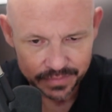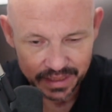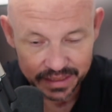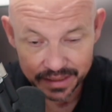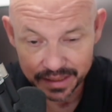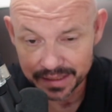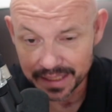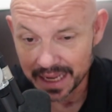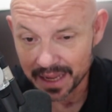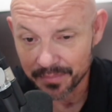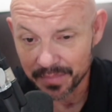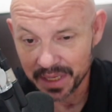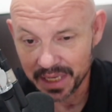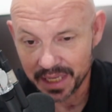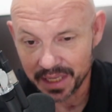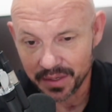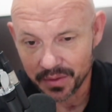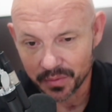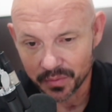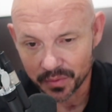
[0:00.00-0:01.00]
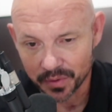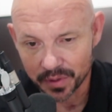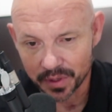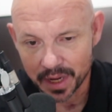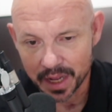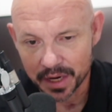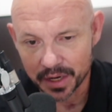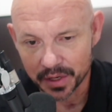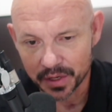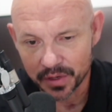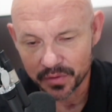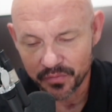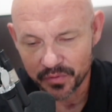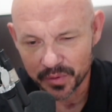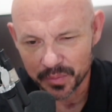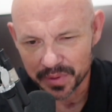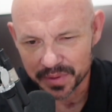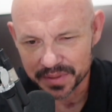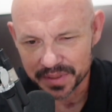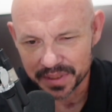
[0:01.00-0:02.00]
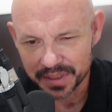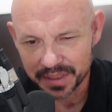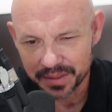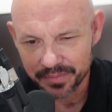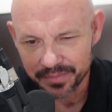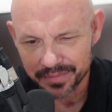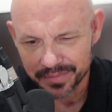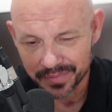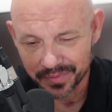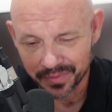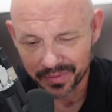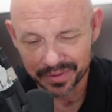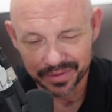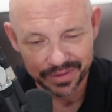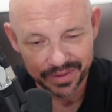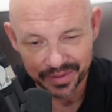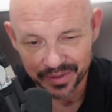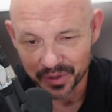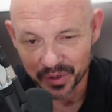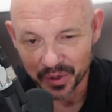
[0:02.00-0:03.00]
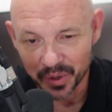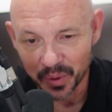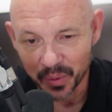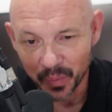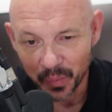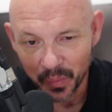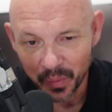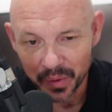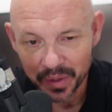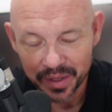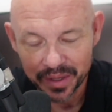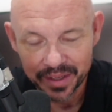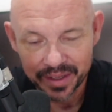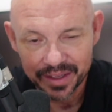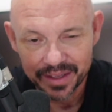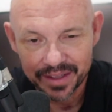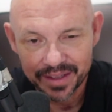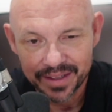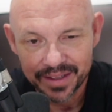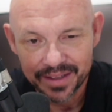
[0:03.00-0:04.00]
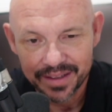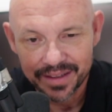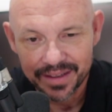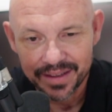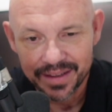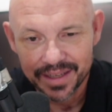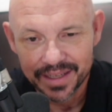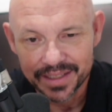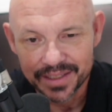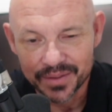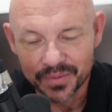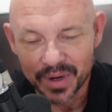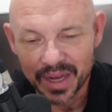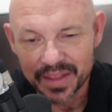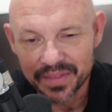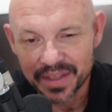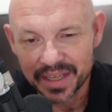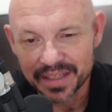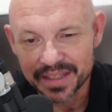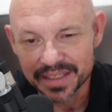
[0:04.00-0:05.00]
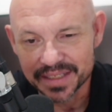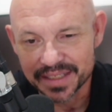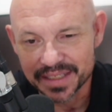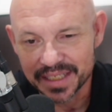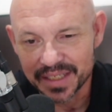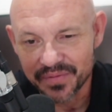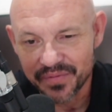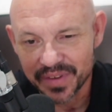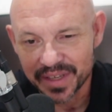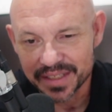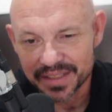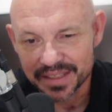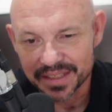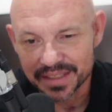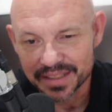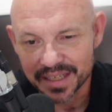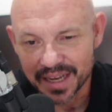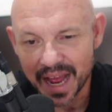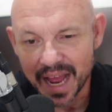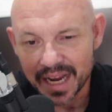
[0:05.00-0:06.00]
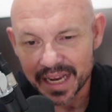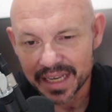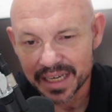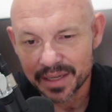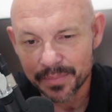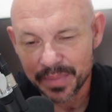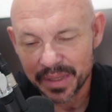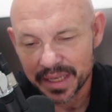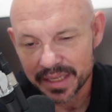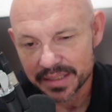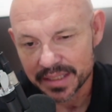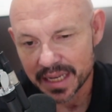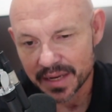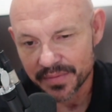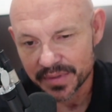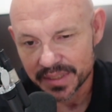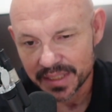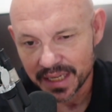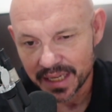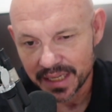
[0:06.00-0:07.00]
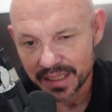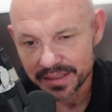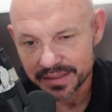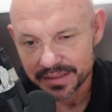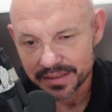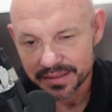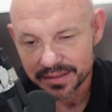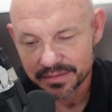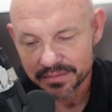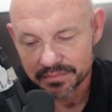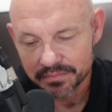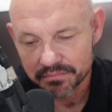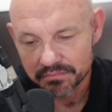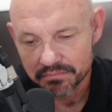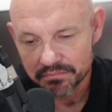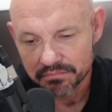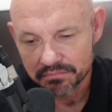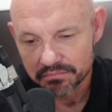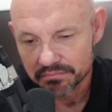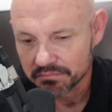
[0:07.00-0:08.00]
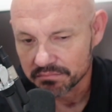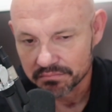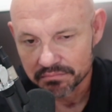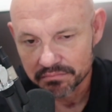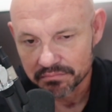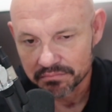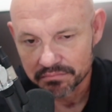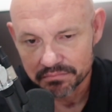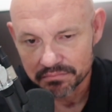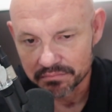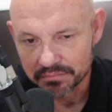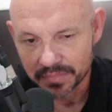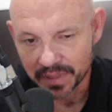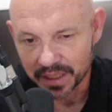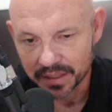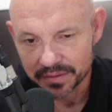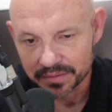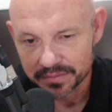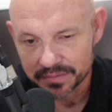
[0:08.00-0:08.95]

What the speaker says: Does that mean we're not a good football team? No. Do I think this defense is not going to be as advertised? No.